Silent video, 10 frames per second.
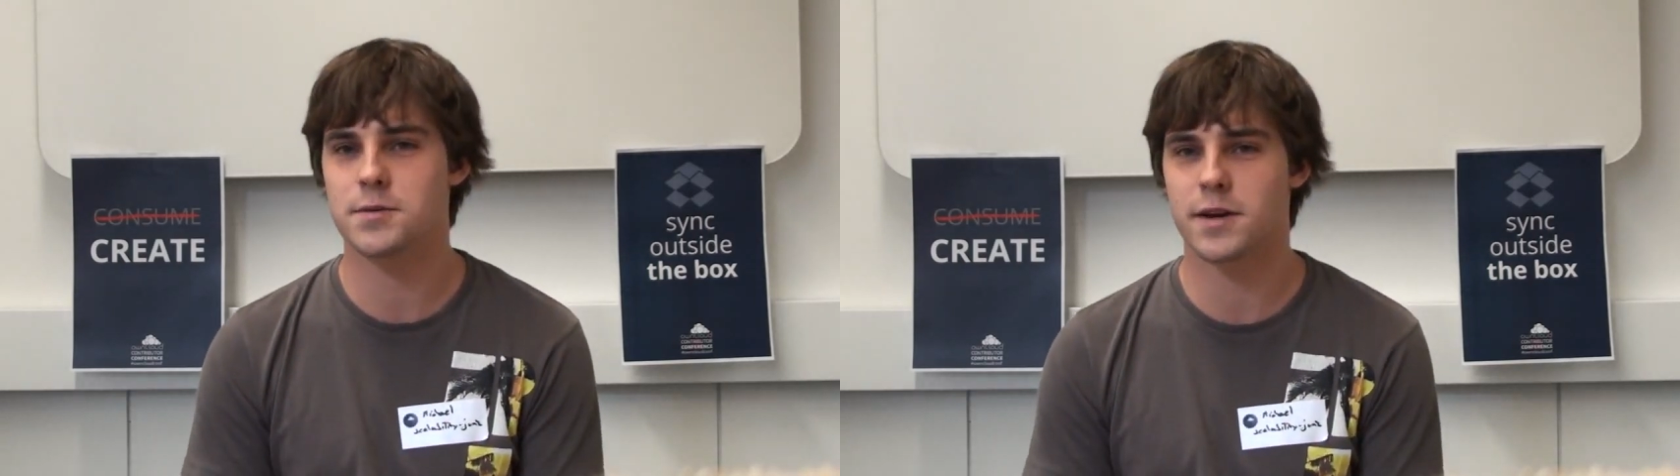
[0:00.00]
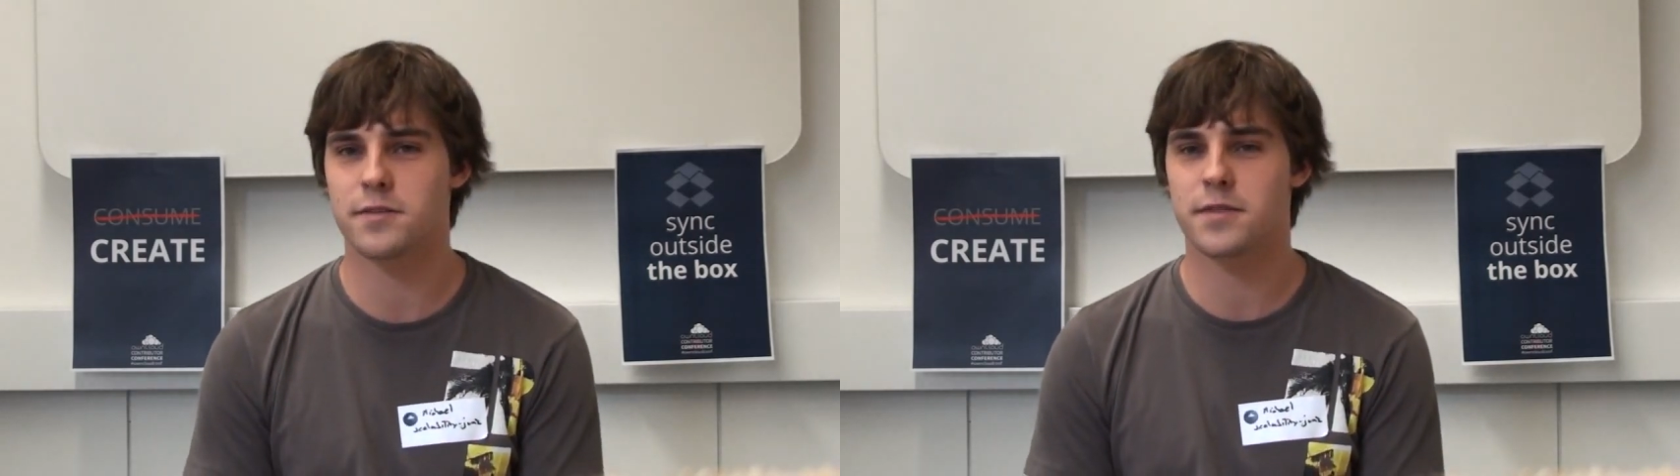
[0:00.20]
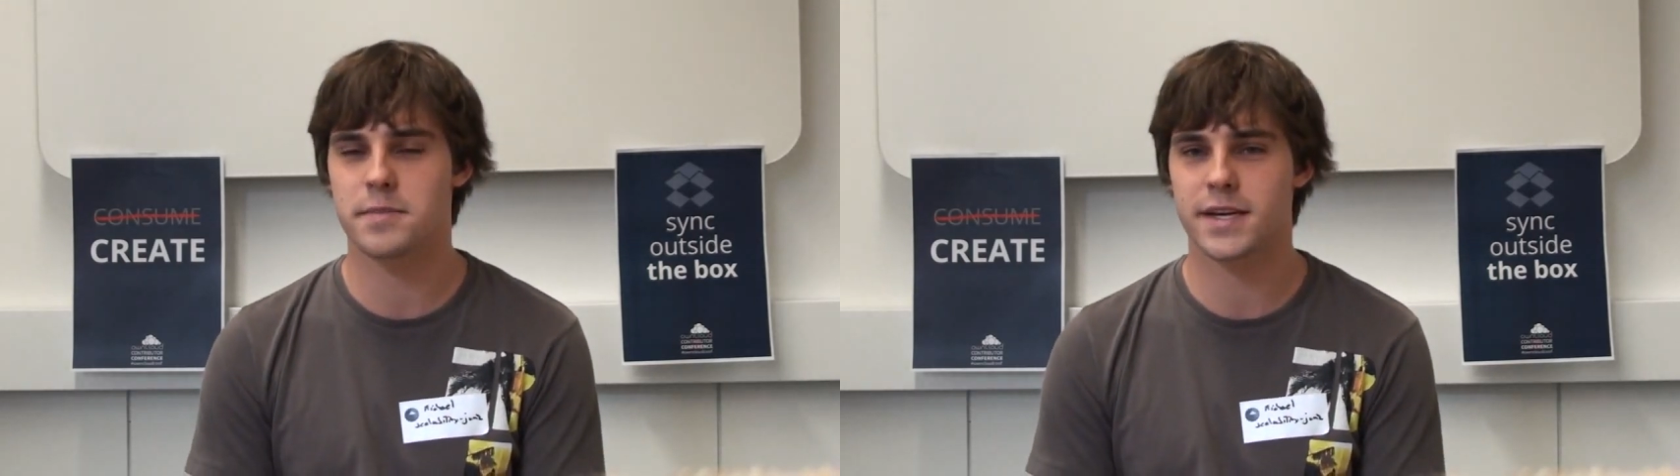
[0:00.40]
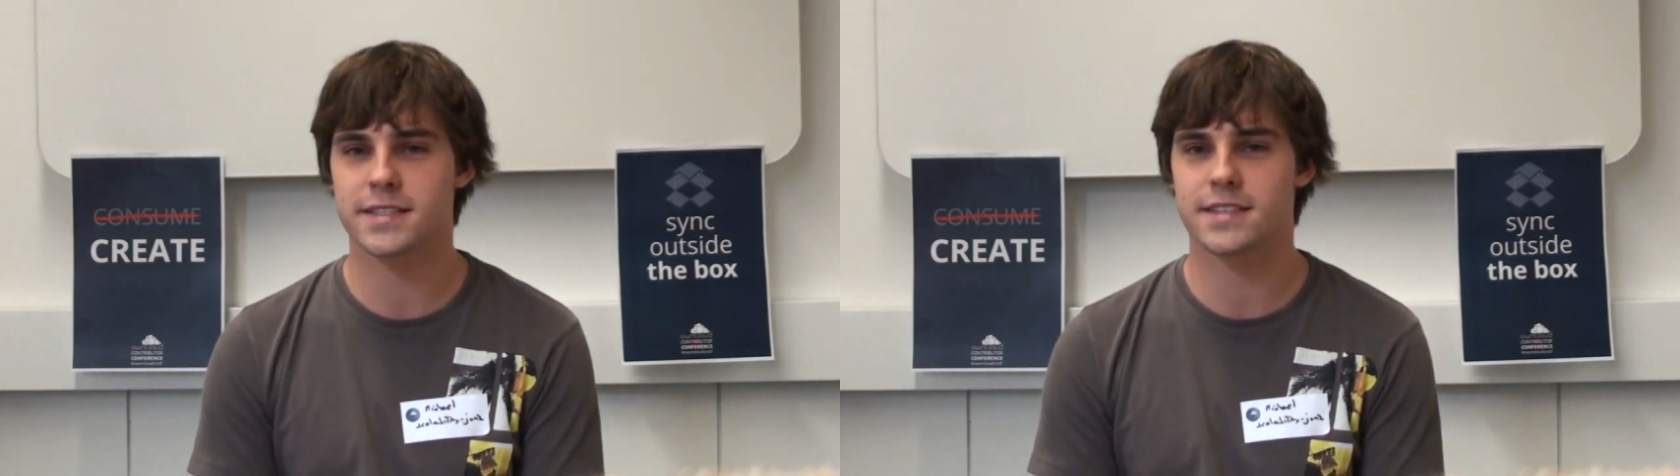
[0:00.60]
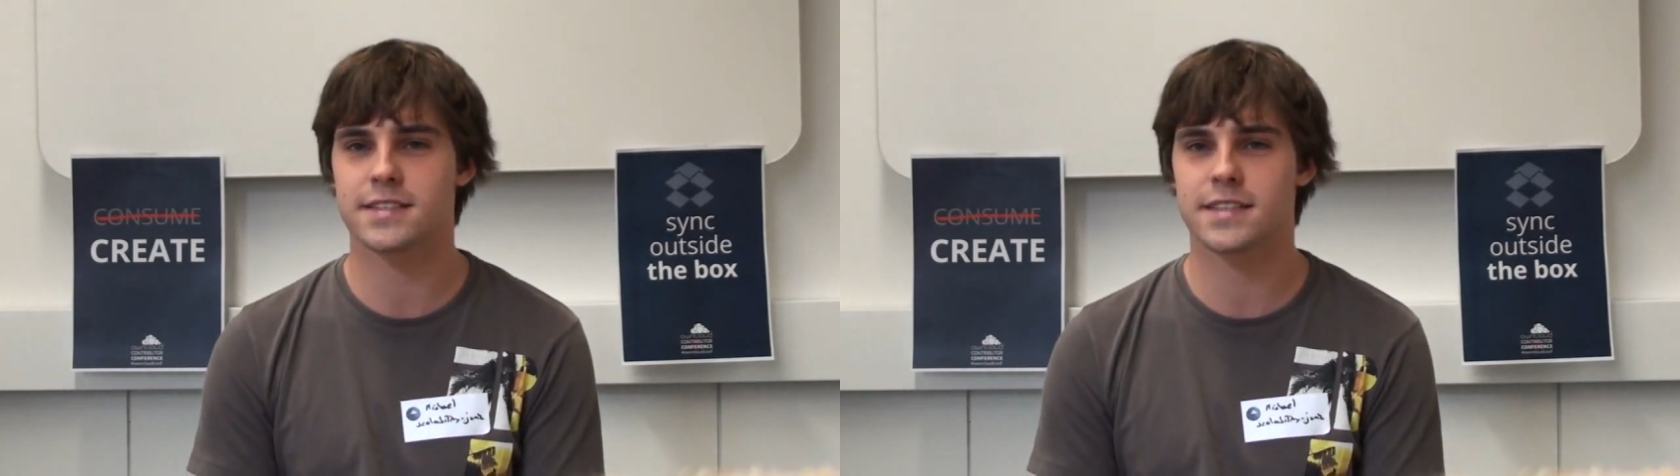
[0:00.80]
one of the
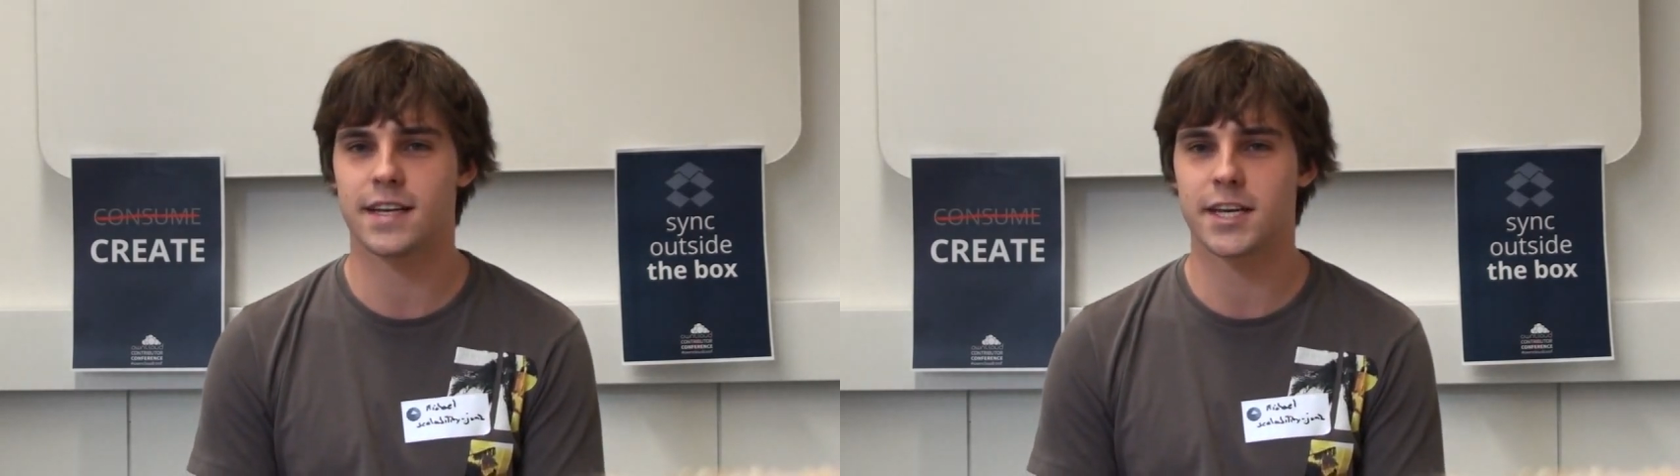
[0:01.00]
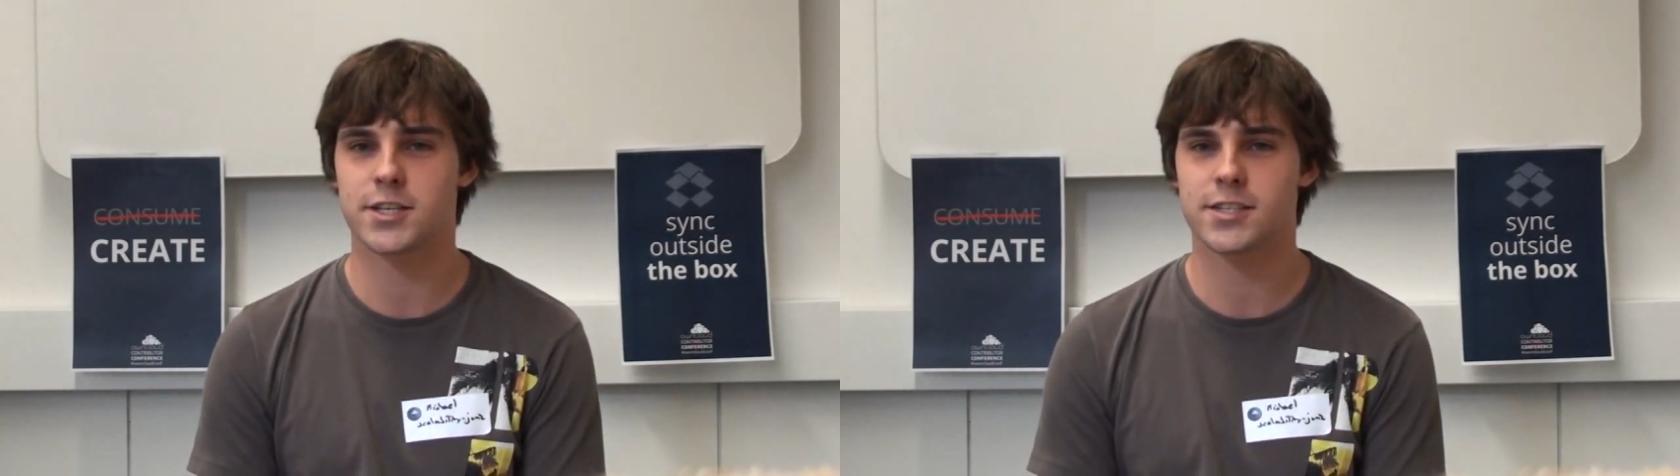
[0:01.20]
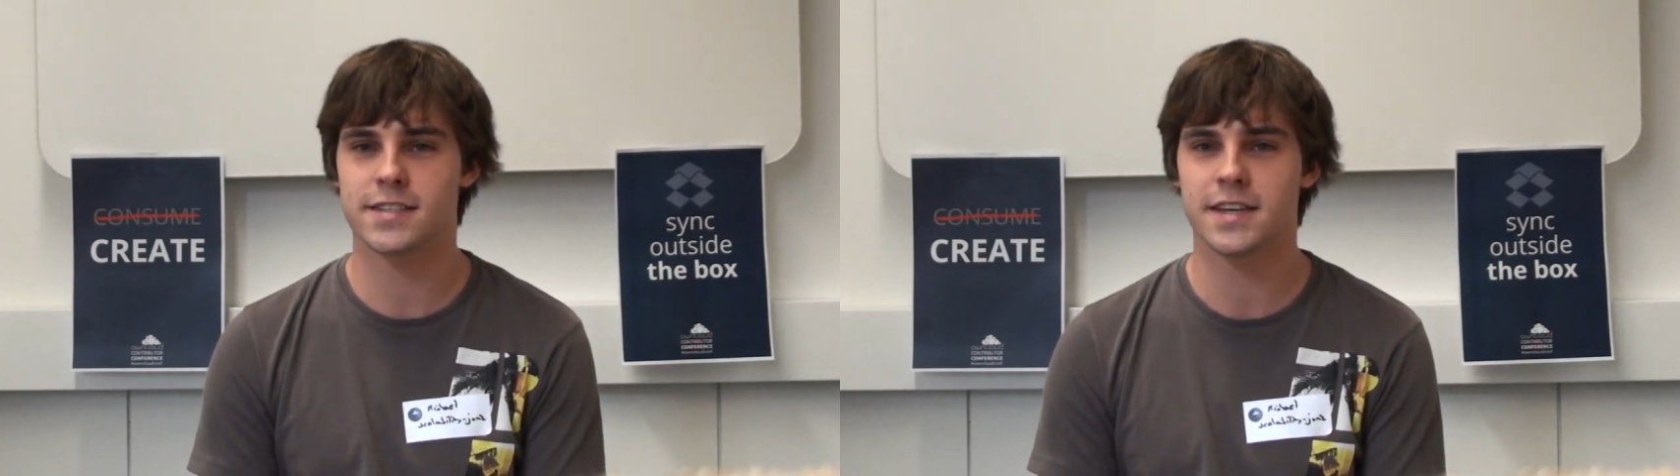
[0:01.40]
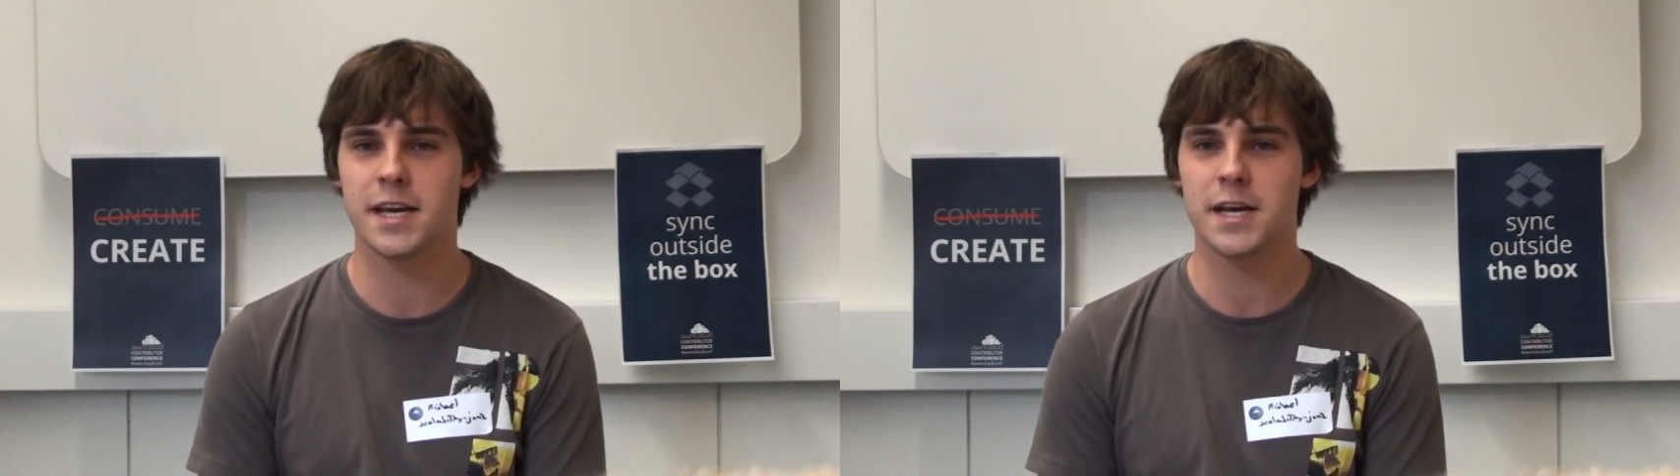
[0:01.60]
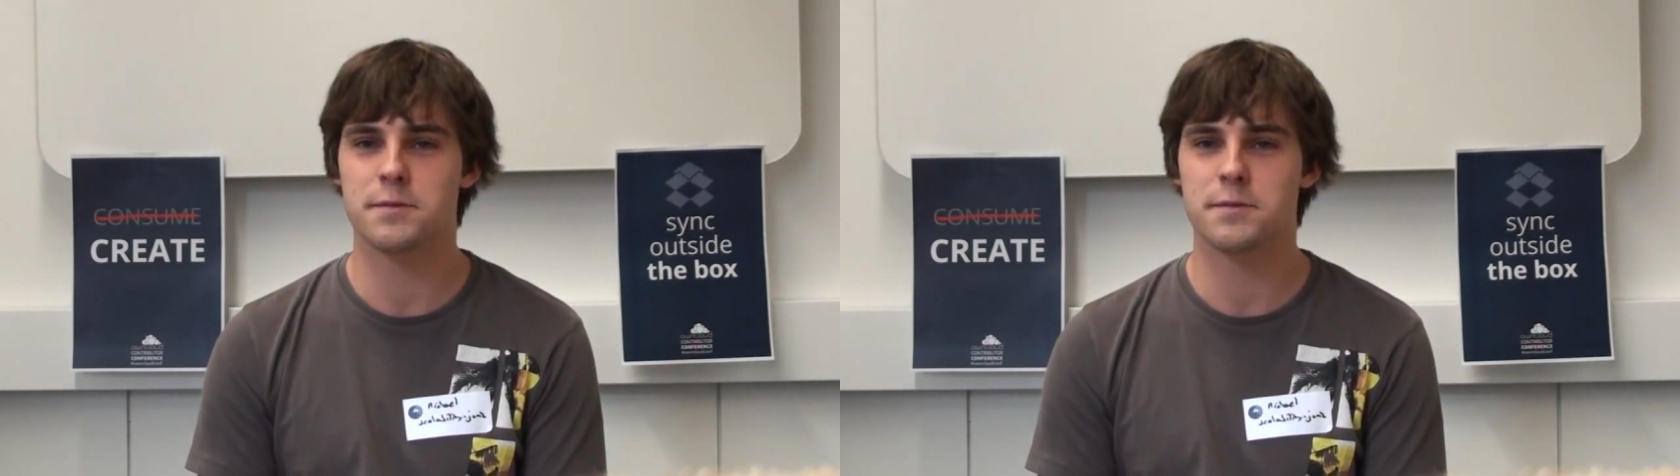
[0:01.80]
biggest installations